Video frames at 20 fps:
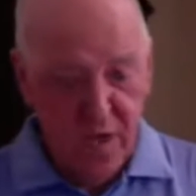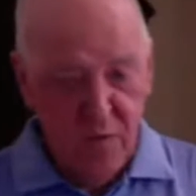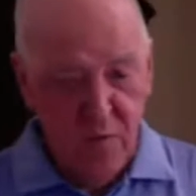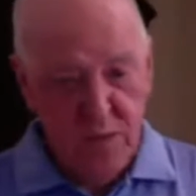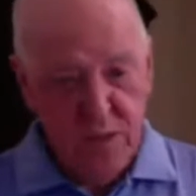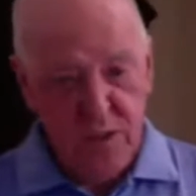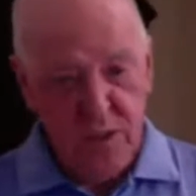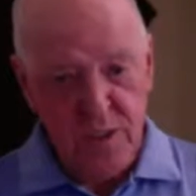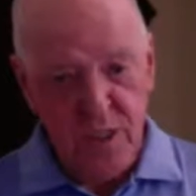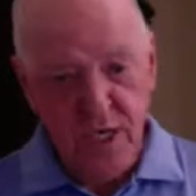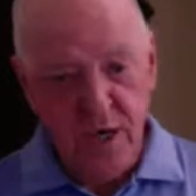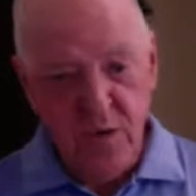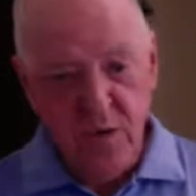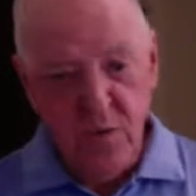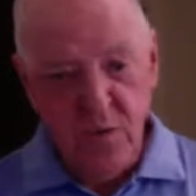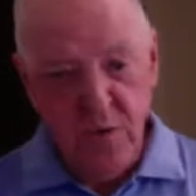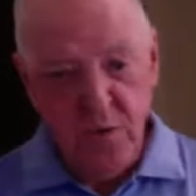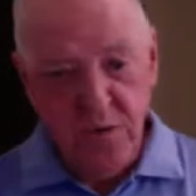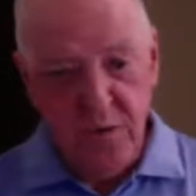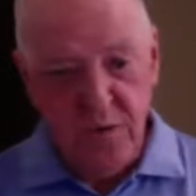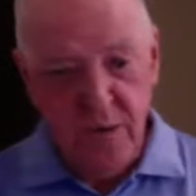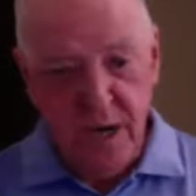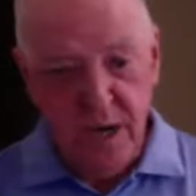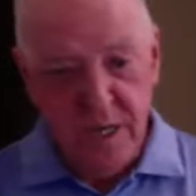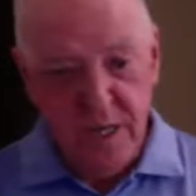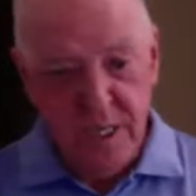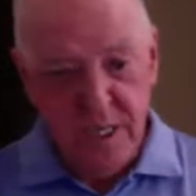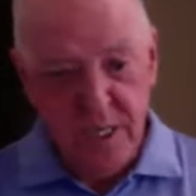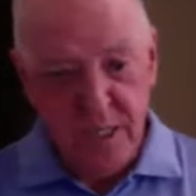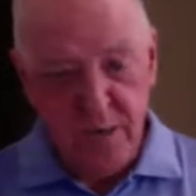We should know what the
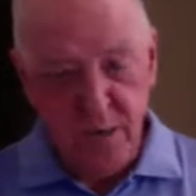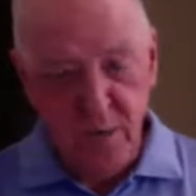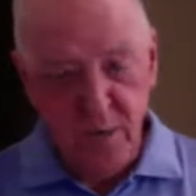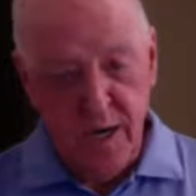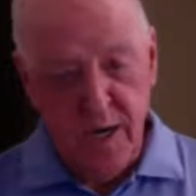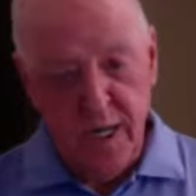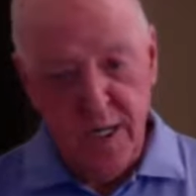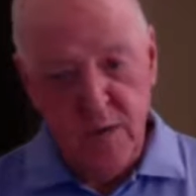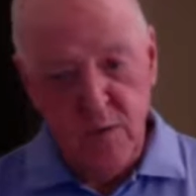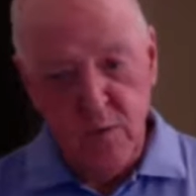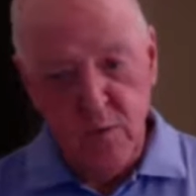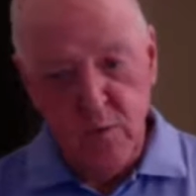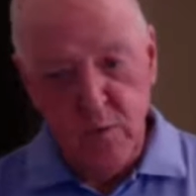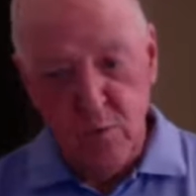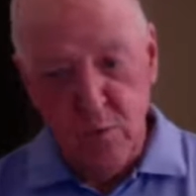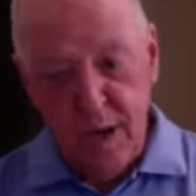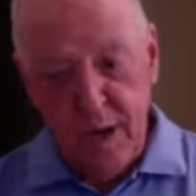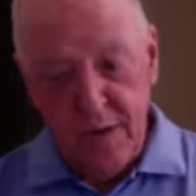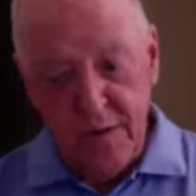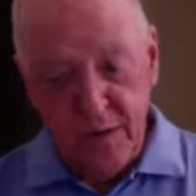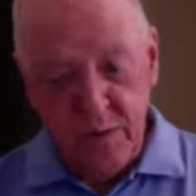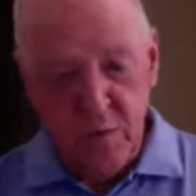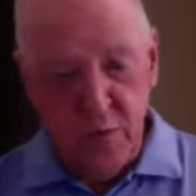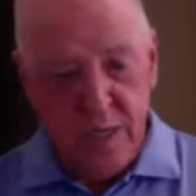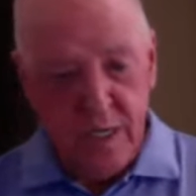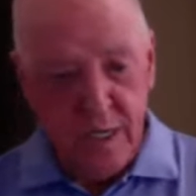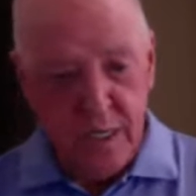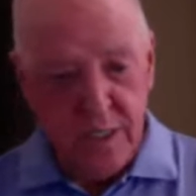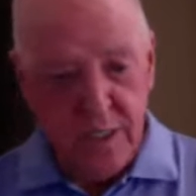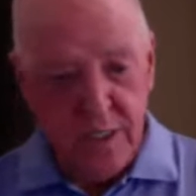market does well, where the
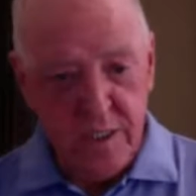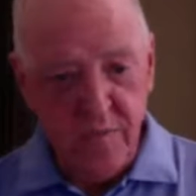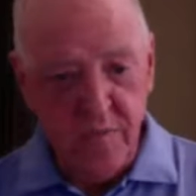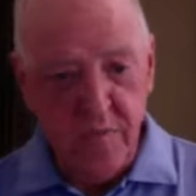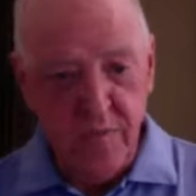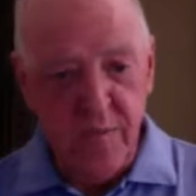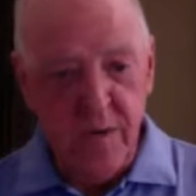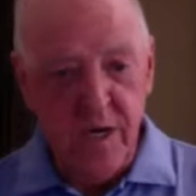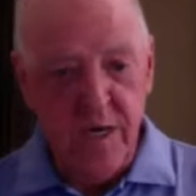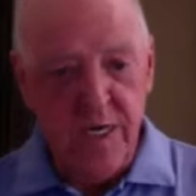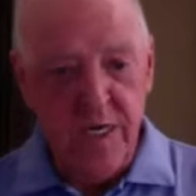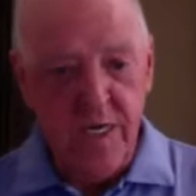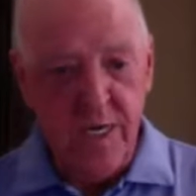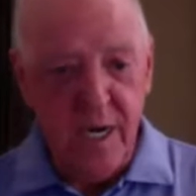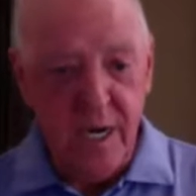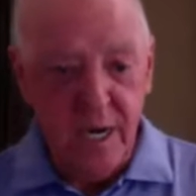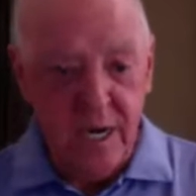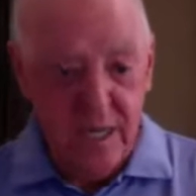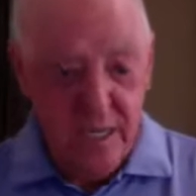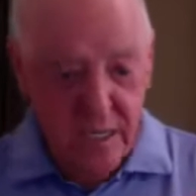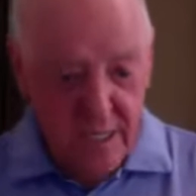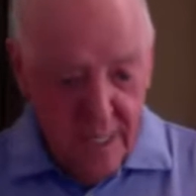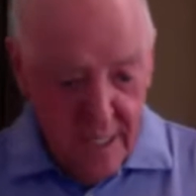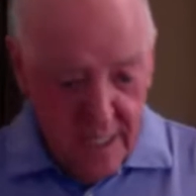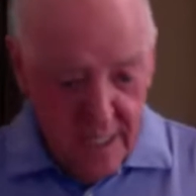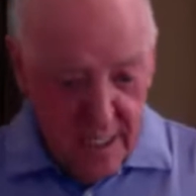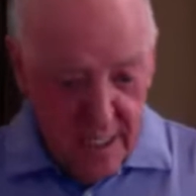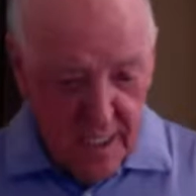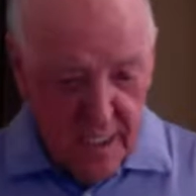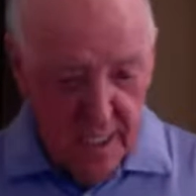weaknesses of the market are,
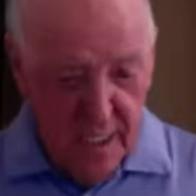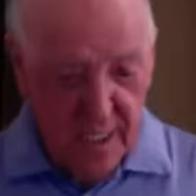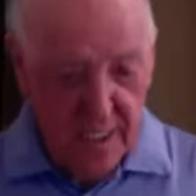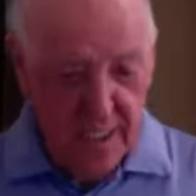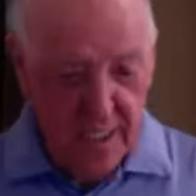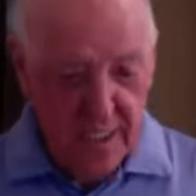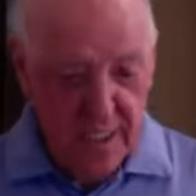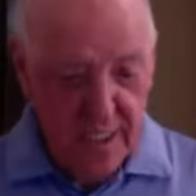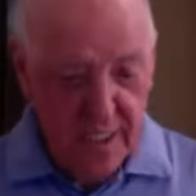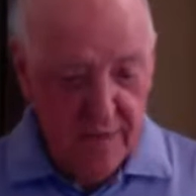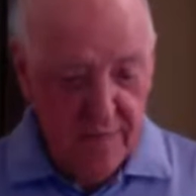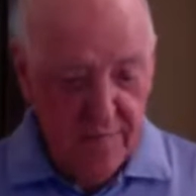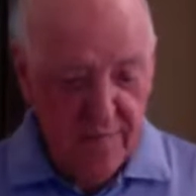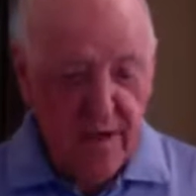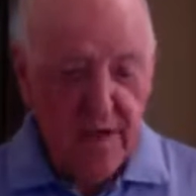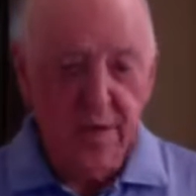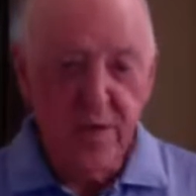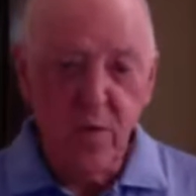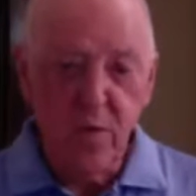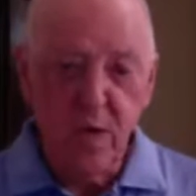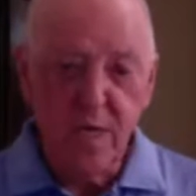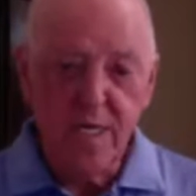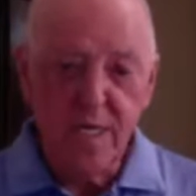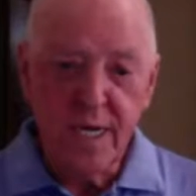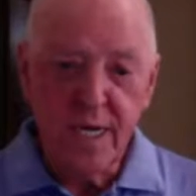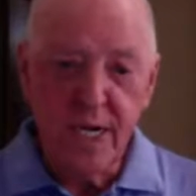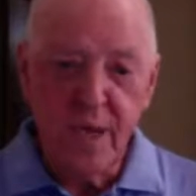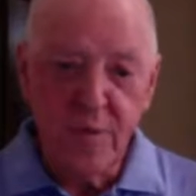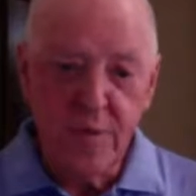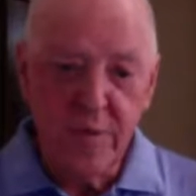and find a way to
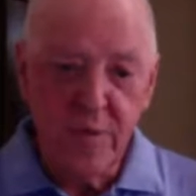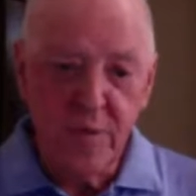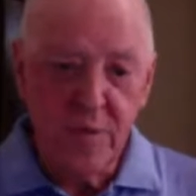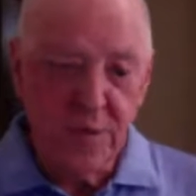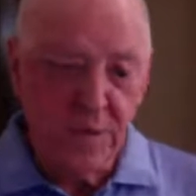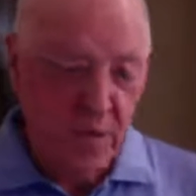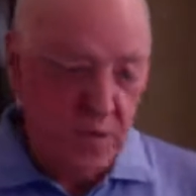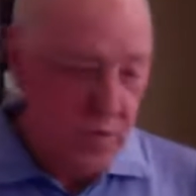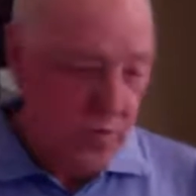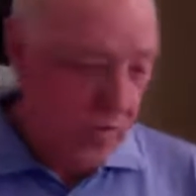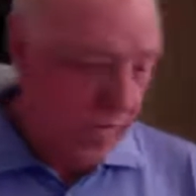help them with those